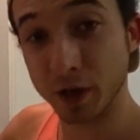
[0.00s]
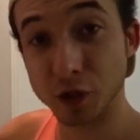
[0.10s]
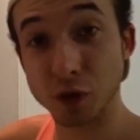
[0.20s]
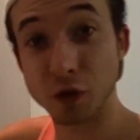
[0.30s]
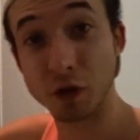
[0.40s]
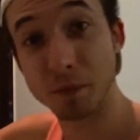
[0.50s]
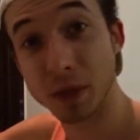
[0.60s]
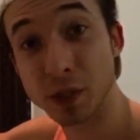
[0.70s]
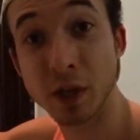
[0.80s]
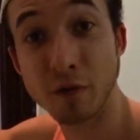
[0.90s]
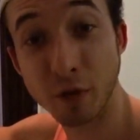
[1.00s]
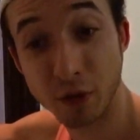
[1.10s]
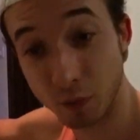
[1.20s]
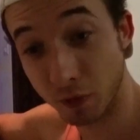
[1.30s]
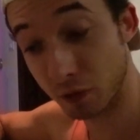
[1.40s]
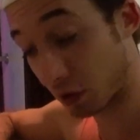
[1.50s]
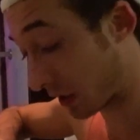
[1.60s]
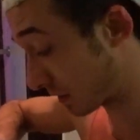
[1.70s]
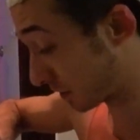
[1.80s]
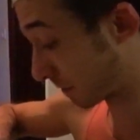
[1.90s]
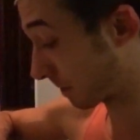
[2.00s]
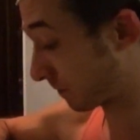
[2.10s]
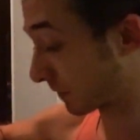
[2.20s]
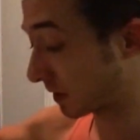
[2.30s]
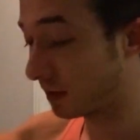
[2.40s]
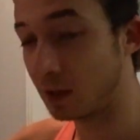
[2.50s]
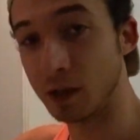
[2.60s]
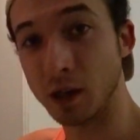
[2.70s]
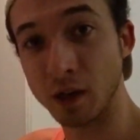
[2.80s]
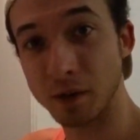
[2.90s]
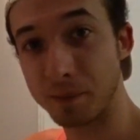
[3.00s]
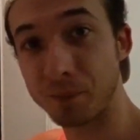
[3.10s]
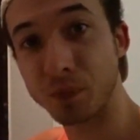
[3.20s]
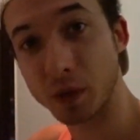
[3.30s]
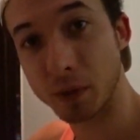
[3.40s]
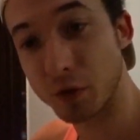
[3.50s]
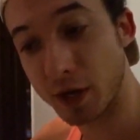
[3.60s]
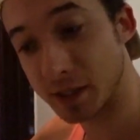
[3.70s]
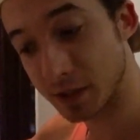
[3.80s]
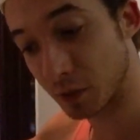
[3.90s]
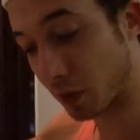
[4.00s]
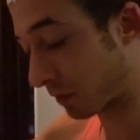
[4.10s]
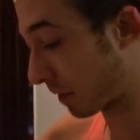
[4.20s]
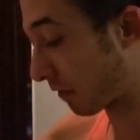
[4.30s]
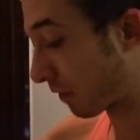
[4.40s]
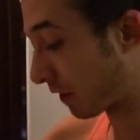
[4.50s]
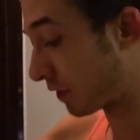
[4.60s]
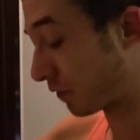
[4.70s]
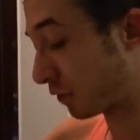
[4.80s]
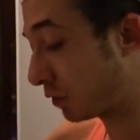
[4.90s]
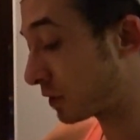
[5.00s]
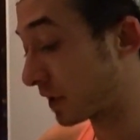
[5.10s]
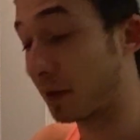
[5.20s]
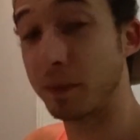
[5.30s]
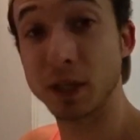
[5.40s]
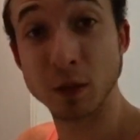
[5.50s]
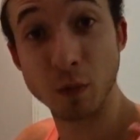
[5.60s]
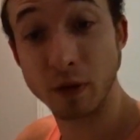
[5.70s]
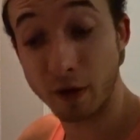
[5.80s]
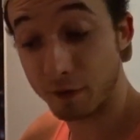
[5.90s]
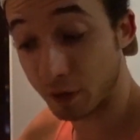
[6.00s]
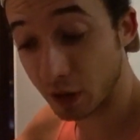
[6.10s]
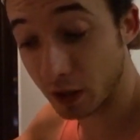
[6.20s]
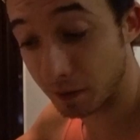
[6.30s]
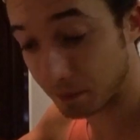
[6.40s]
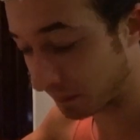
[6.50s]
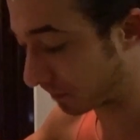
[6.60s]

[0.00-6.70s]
I should not mix everything with rice. But rice is one of my favorite foods, and I mix it with everything.